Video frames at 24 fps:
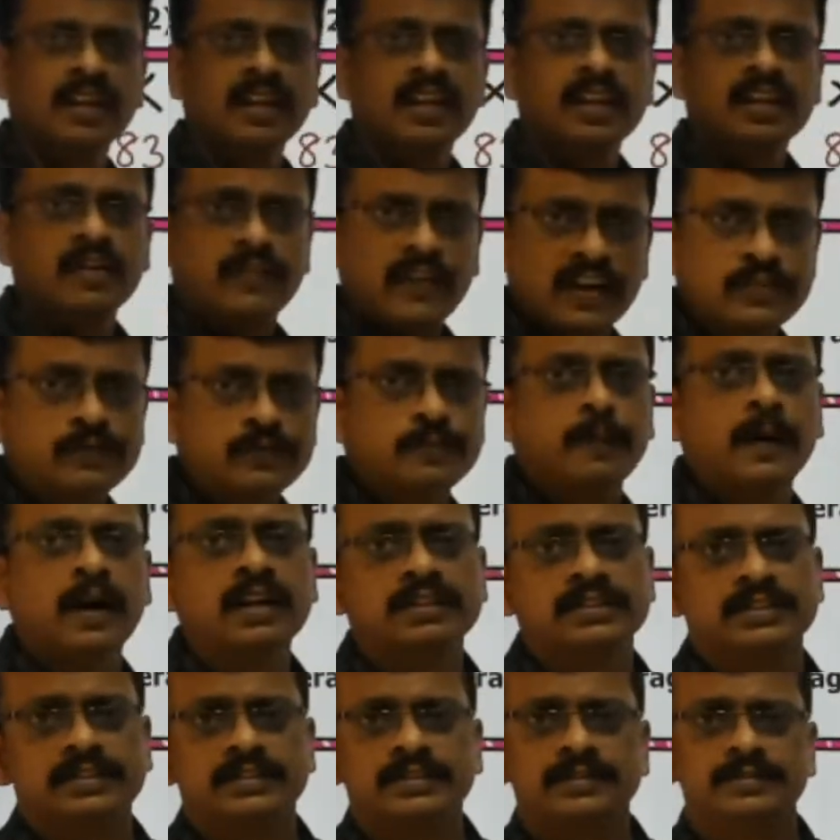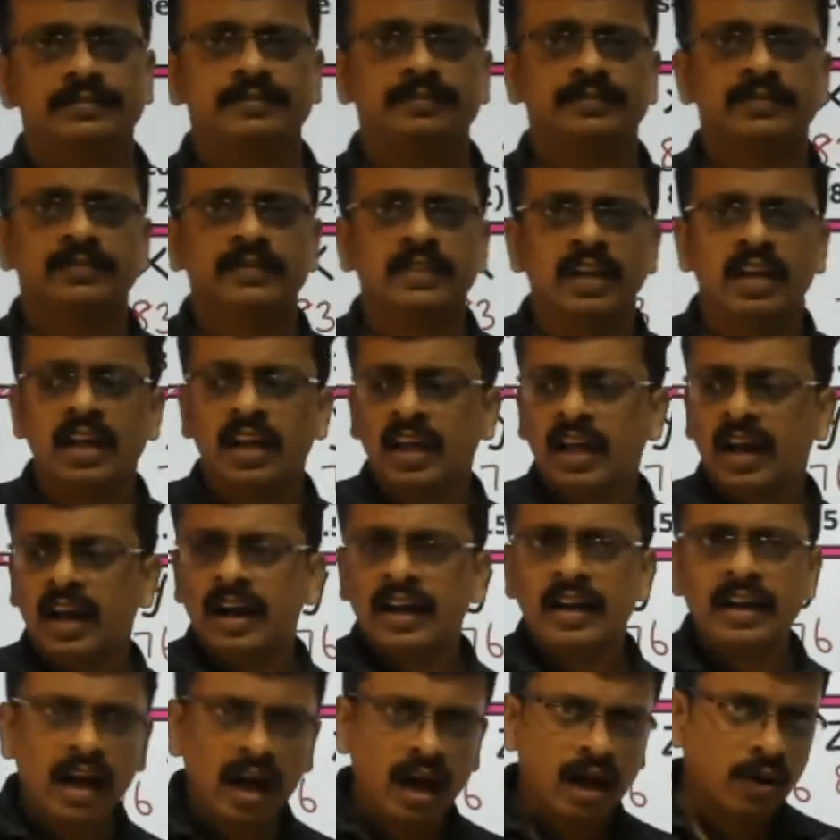the first part.
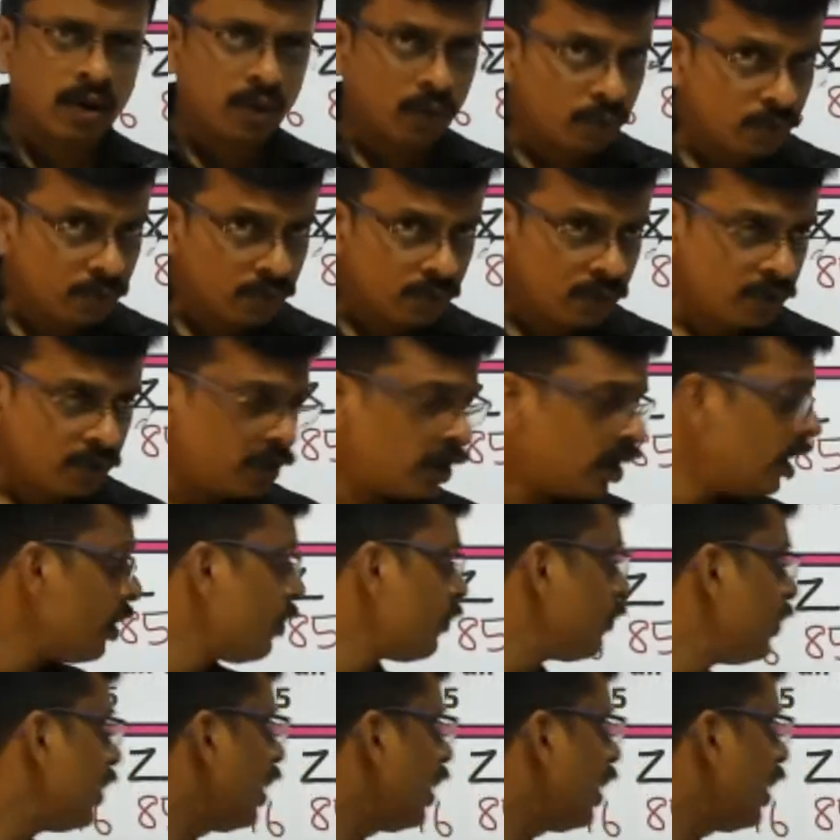Now we